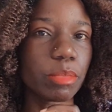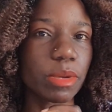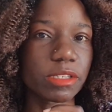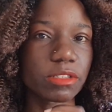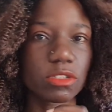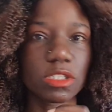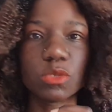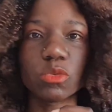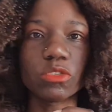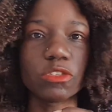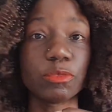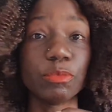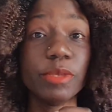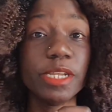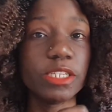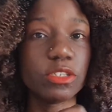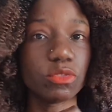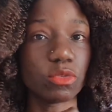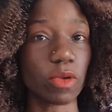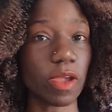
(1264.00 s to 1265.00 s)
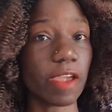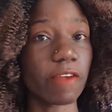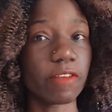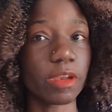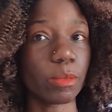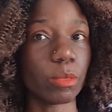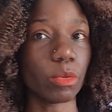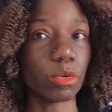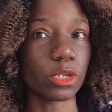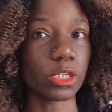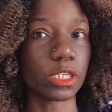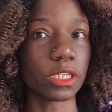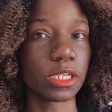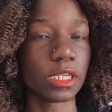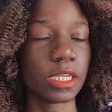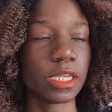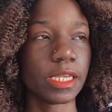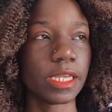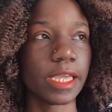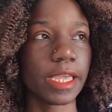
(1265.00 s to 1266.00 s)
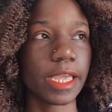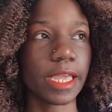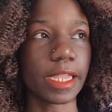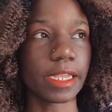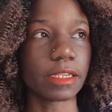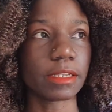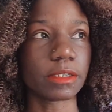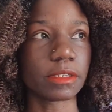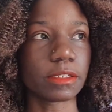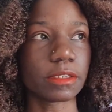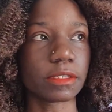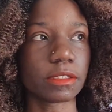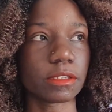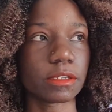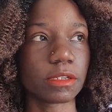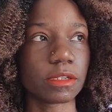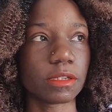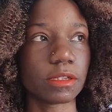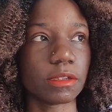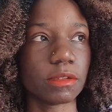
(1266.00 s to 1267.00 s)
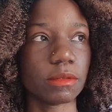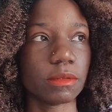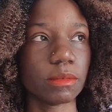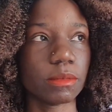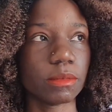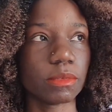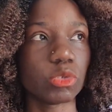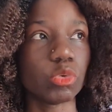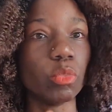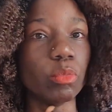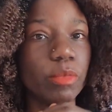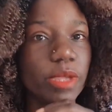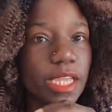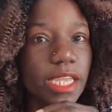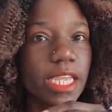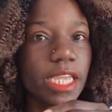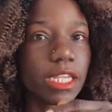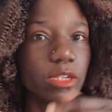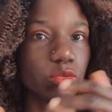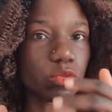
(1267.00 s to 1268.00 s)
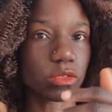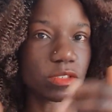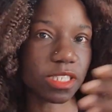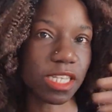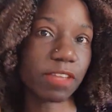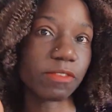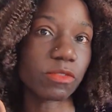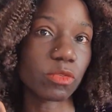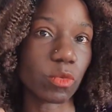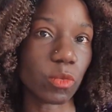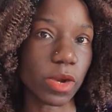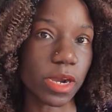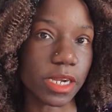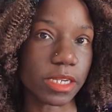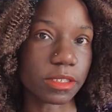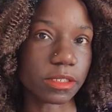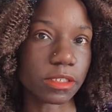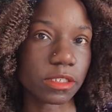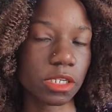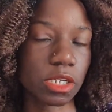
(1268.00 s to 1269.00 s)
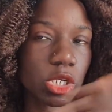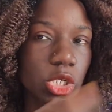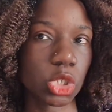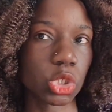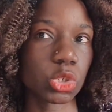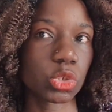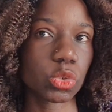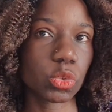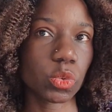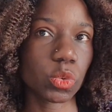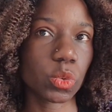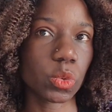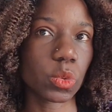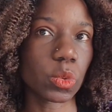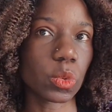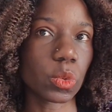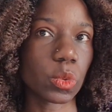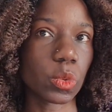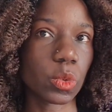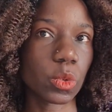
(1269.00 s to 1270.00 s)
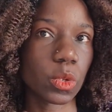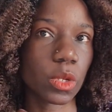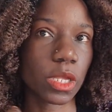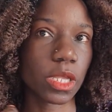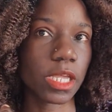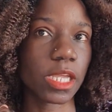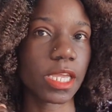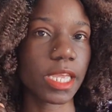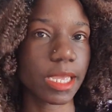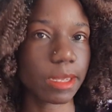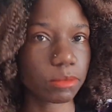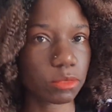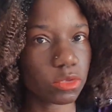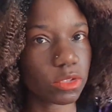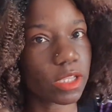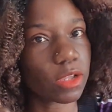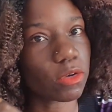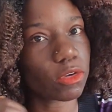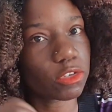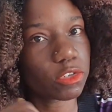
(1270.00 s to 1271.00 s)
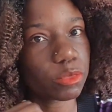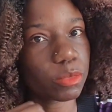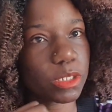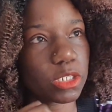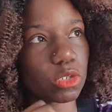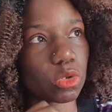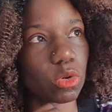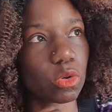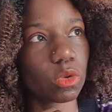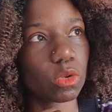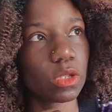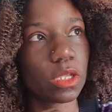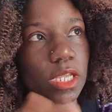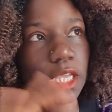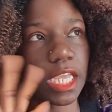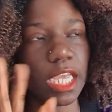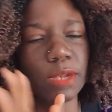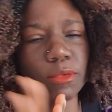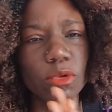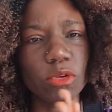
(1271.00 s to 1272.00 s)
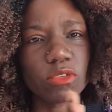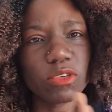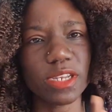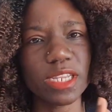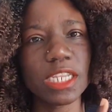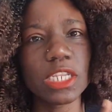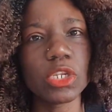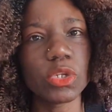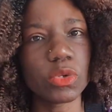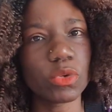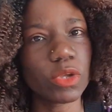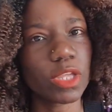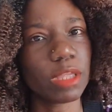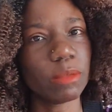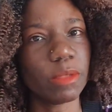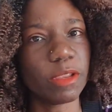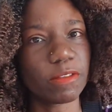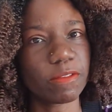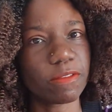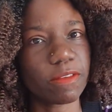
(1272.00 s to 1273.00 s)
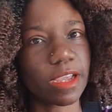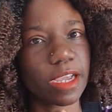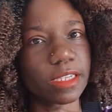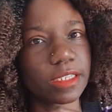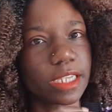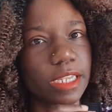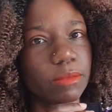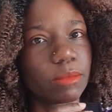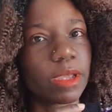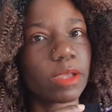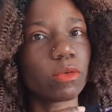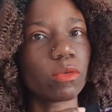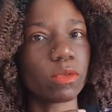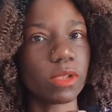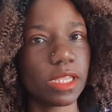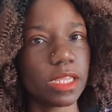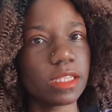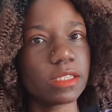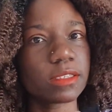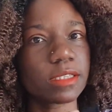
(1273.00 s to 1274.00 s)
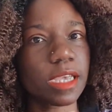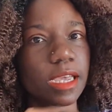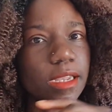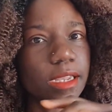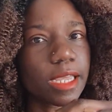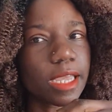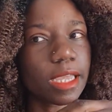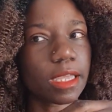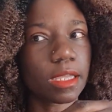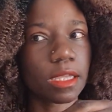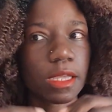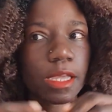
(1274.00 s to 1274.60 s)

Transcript: person. He was mean to everybody, and to me it was even worse. So he came to the hospital, and we already knew him, in fact, and my colleagues are like,